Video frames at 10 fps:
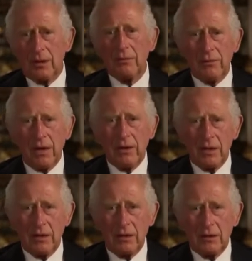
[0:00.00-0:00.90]
and
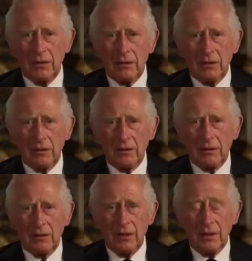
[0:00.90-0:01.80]
flourished.
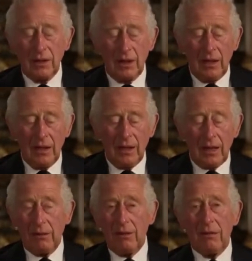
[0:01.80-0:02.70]

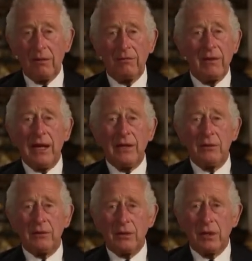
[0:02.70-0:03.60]
Our
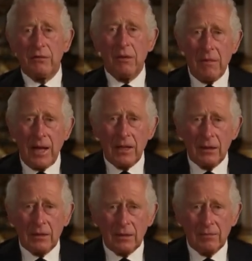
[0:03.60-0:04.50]
values have
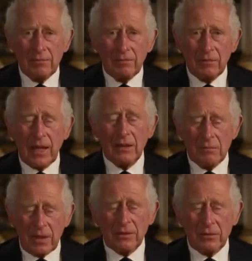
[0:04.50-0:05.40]
remained and
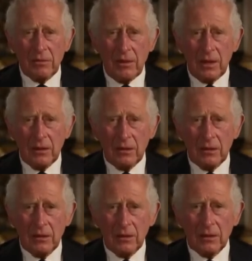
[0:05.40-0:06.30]
must remain
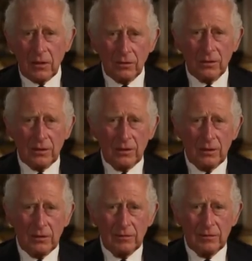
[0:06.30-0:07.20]
constant.